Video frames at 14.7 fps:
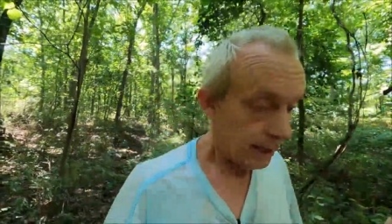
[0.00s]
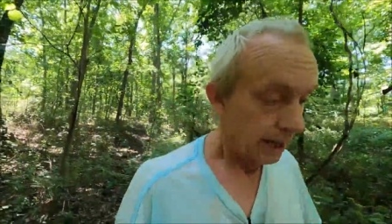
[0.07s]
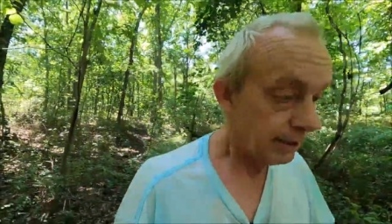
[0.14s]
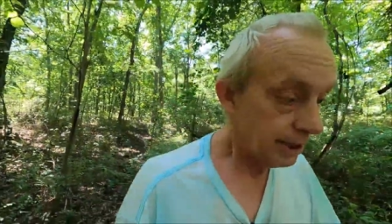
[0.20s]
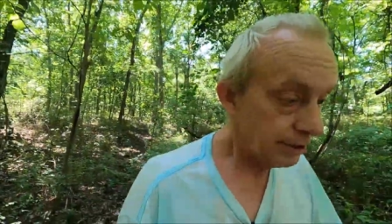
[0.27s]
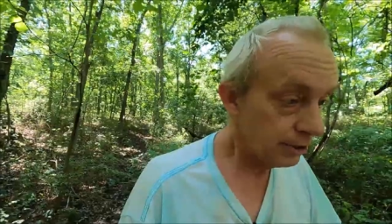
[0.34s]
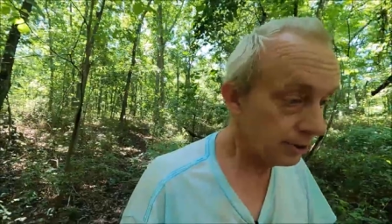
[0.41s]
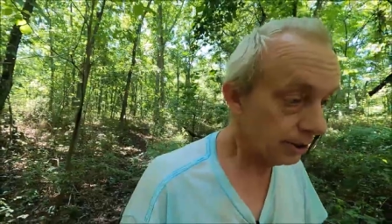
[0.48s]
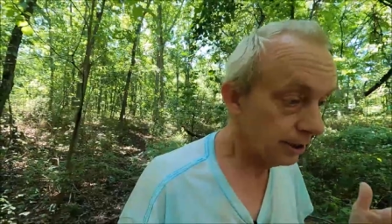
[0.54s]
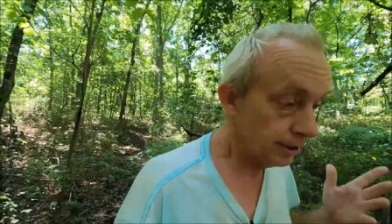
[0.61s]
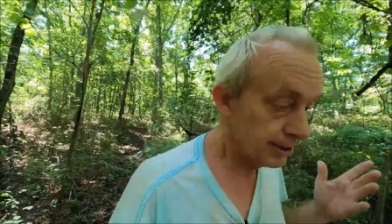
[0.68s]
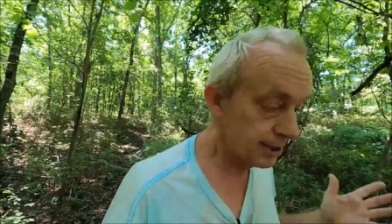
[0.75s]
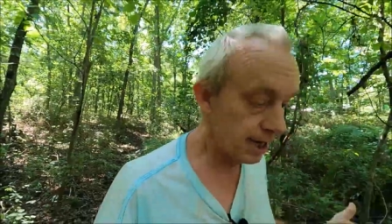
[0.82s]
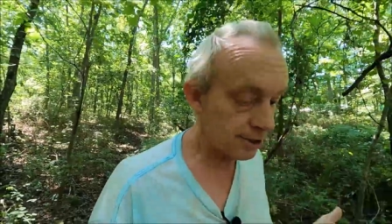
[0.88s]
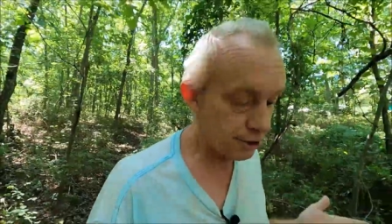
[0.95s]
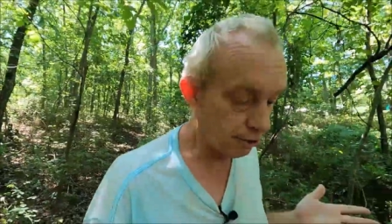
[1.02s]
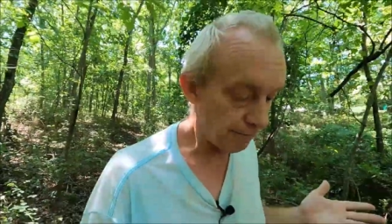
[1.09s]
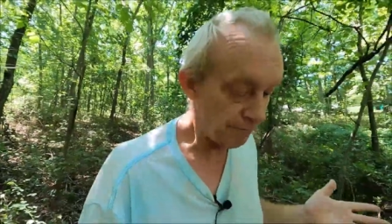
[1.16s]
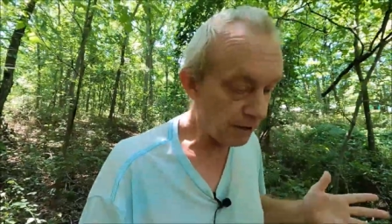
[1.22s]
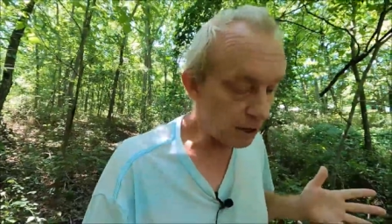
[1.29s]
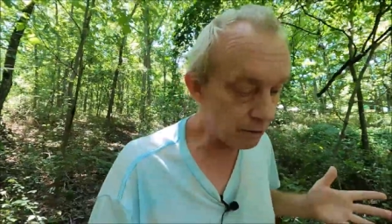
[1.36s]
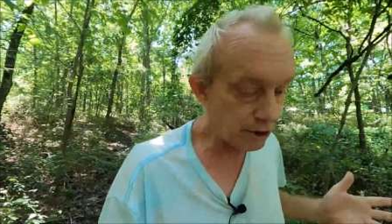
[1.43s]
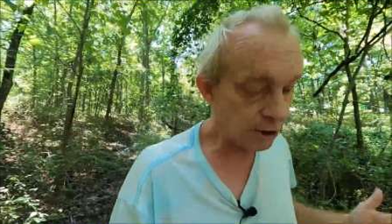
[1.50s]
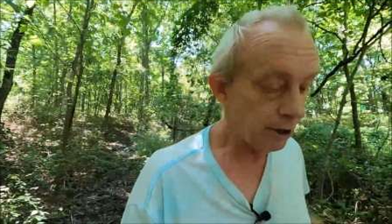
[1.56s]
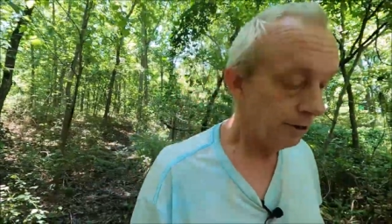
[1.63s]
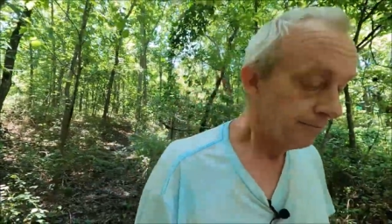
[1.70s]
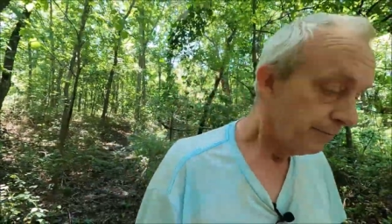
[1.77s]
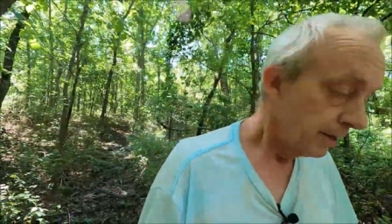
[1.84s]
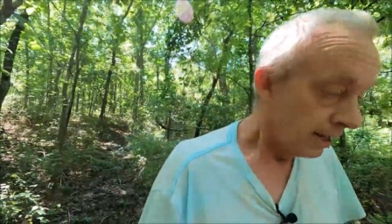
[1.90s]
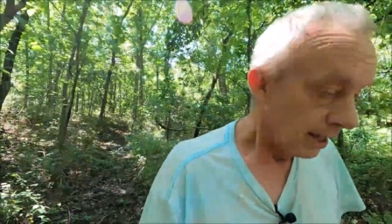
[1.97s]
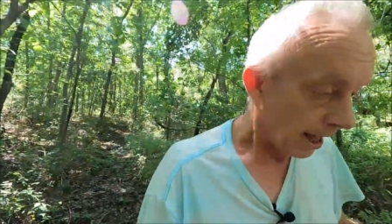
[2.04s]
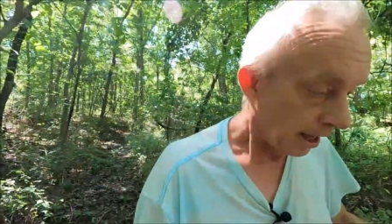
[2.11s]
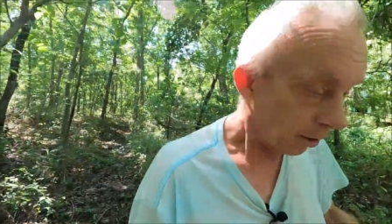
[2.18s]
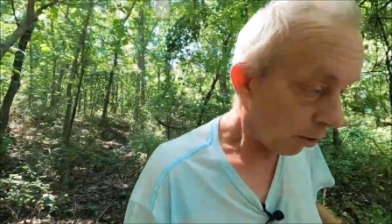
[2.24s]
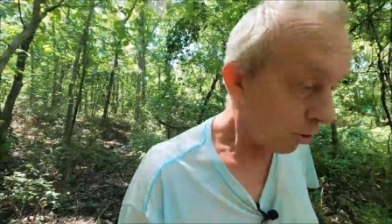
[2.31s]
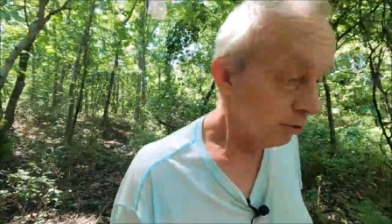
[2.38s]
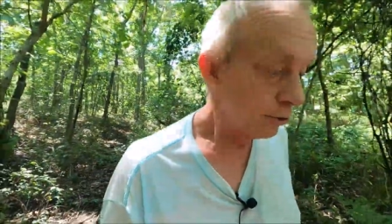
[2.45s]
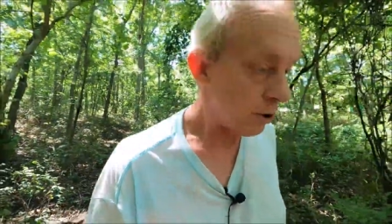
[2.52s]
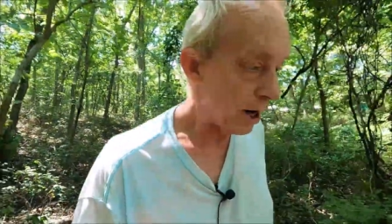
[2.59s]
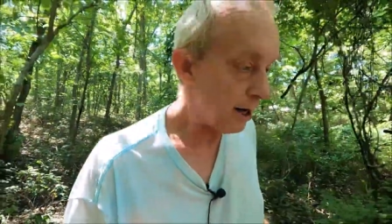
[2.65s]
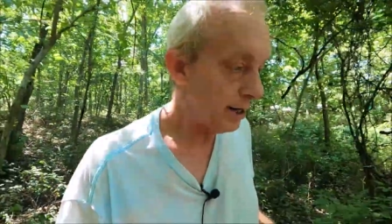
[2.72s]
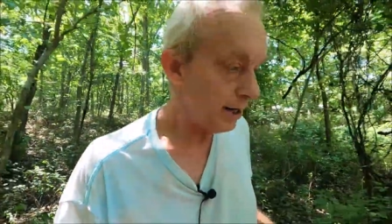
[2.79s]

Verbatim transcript: And then you can assess your failure and go and try